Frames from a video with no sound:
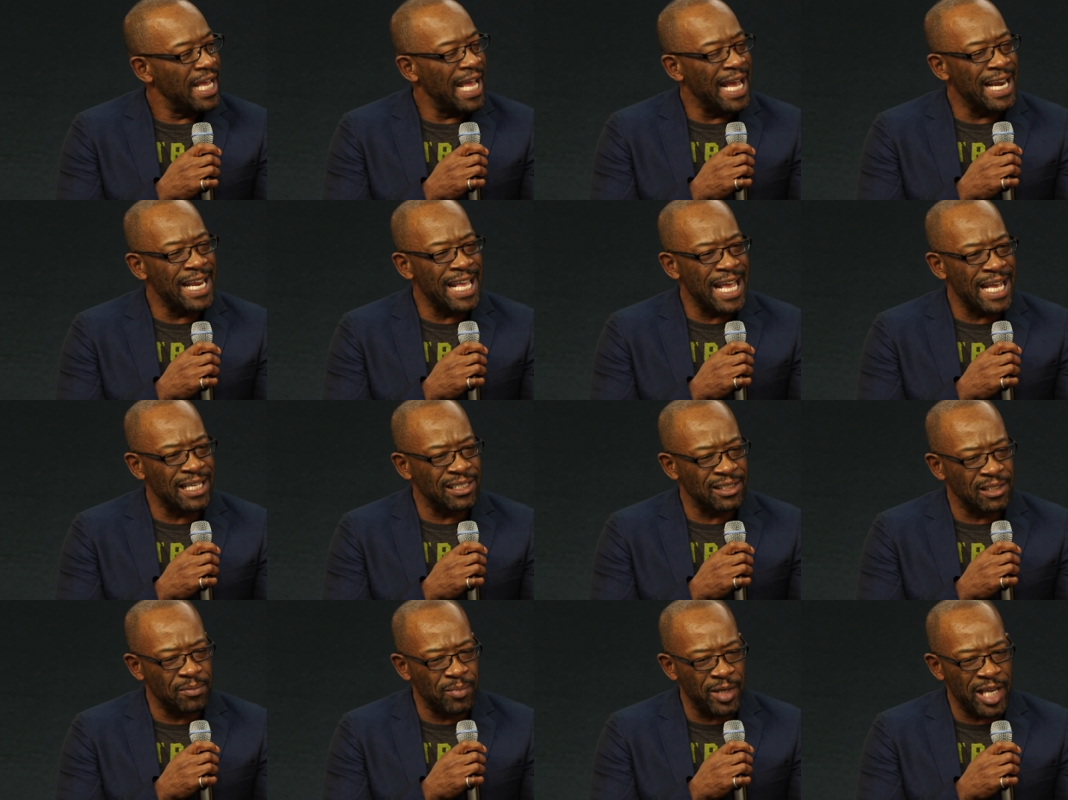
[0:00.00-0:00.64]
and he
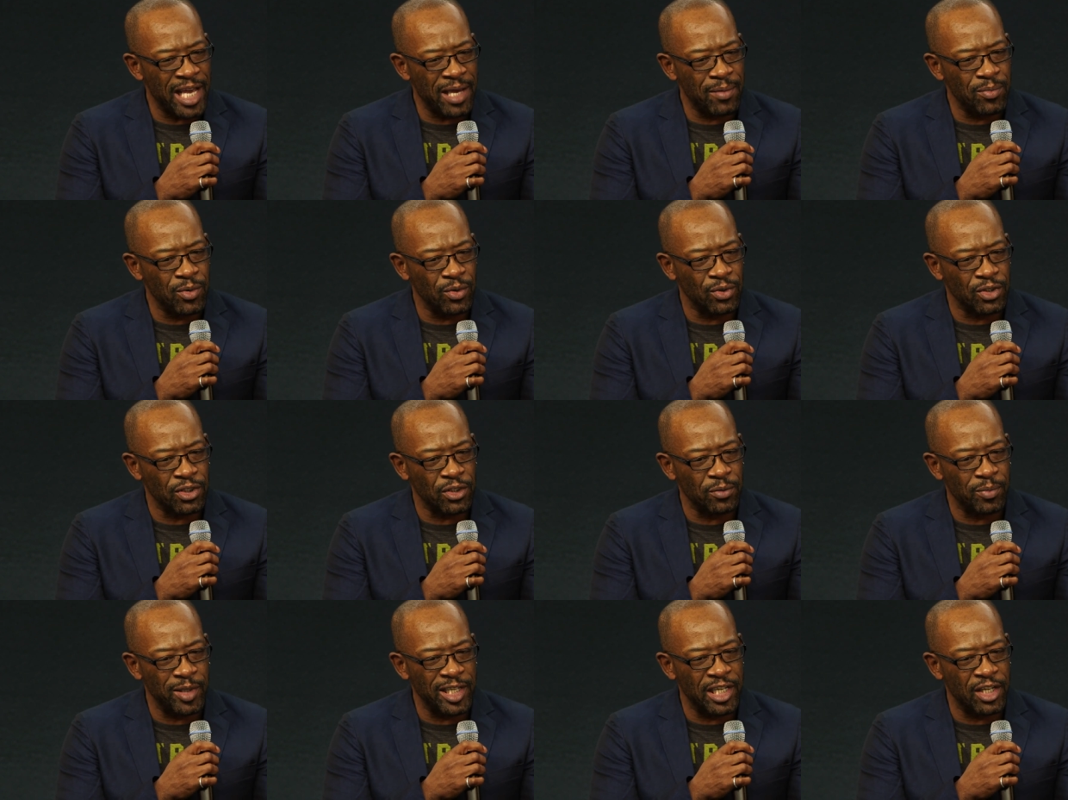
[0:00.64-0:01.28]
has to be able
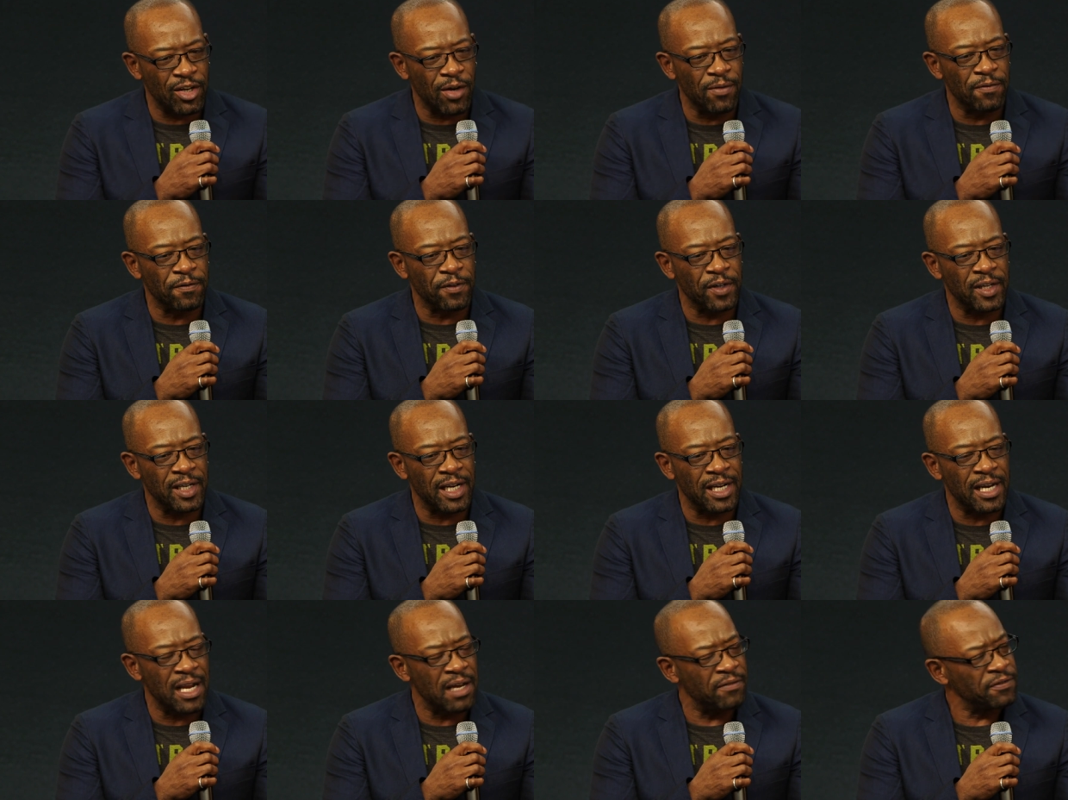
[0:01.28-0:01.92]
to be
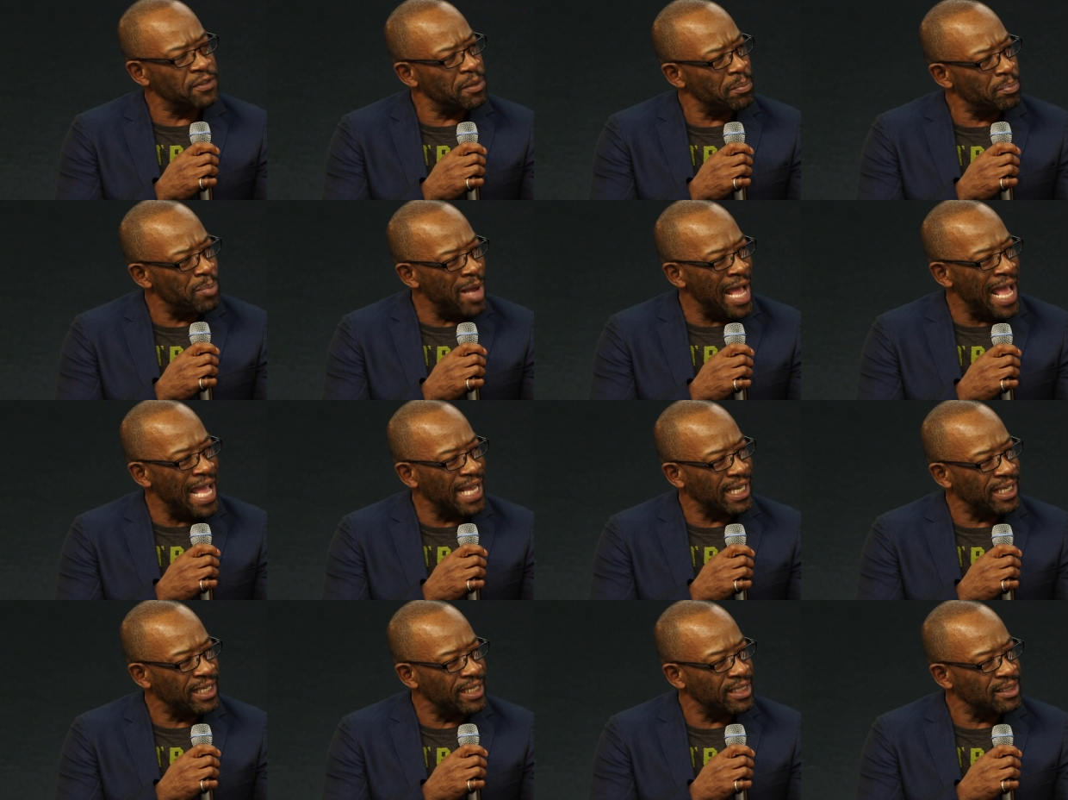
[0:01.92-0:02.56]
confident enough to
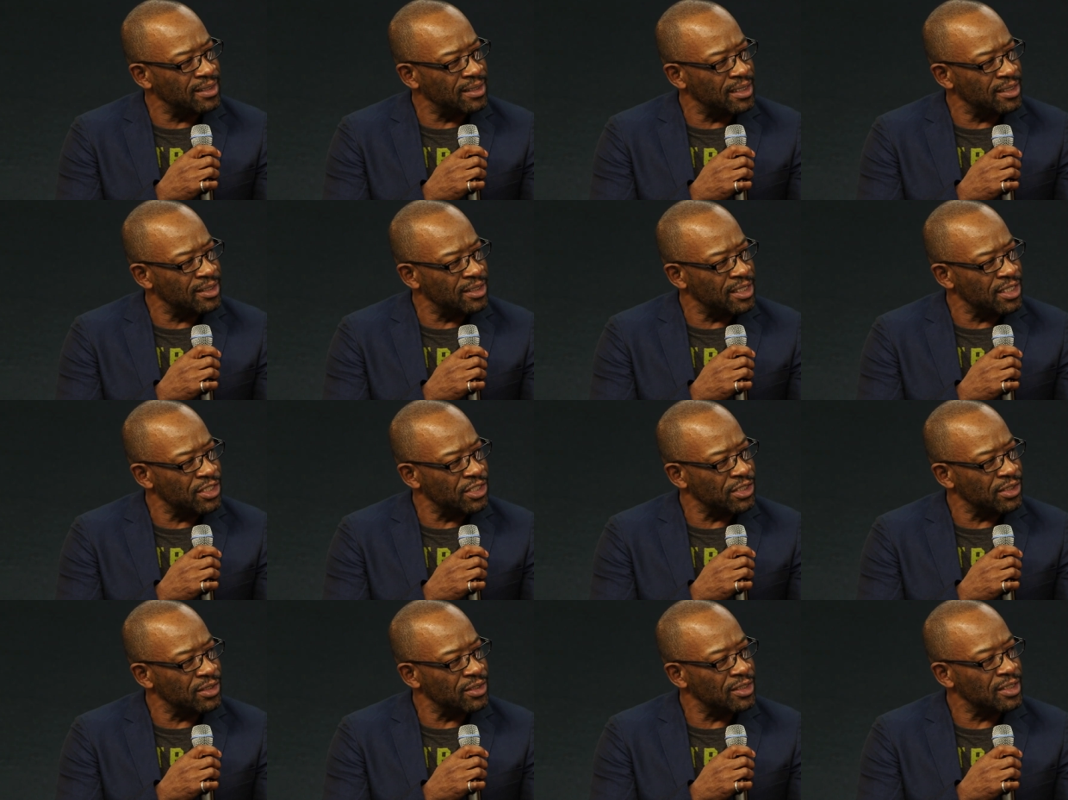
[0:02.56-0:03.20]
back his
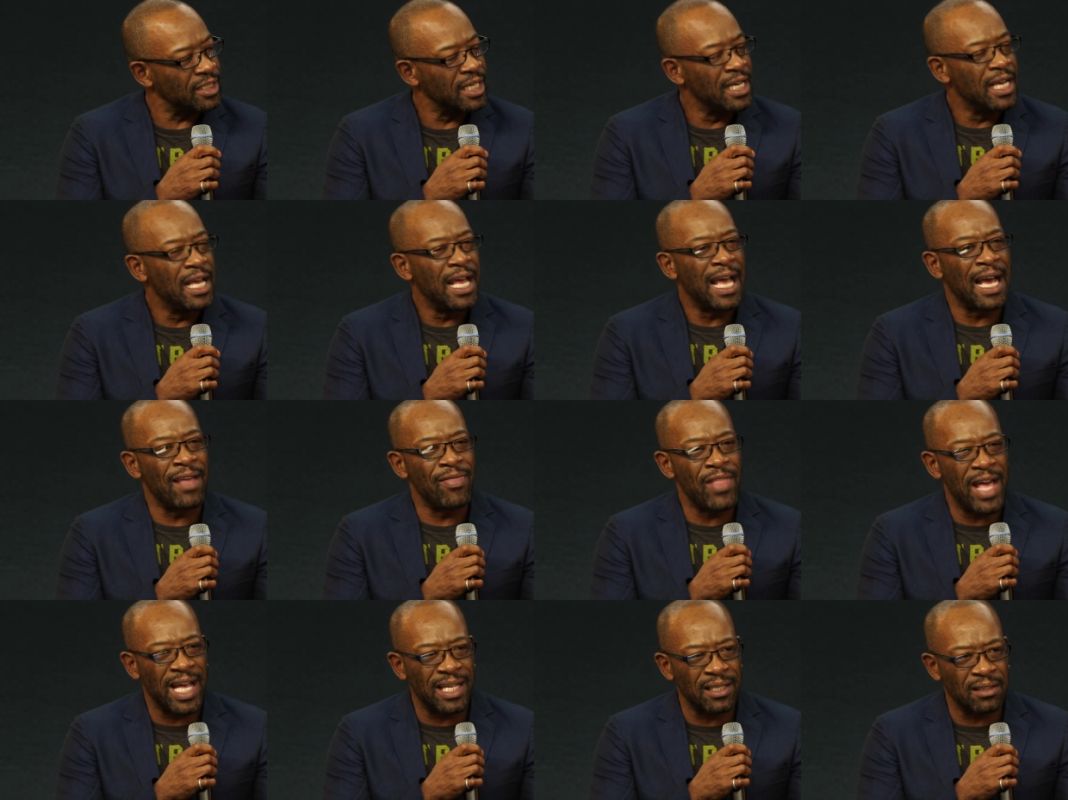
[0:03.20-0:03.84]
decisions,
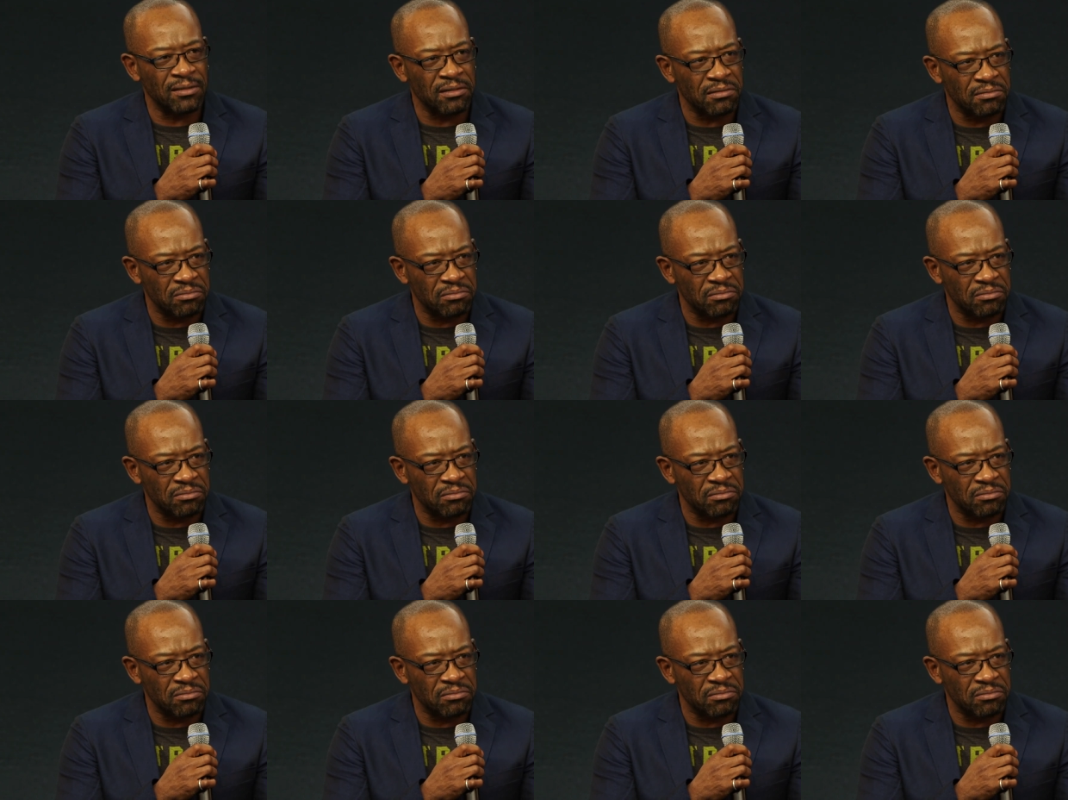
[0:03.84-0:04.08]
and that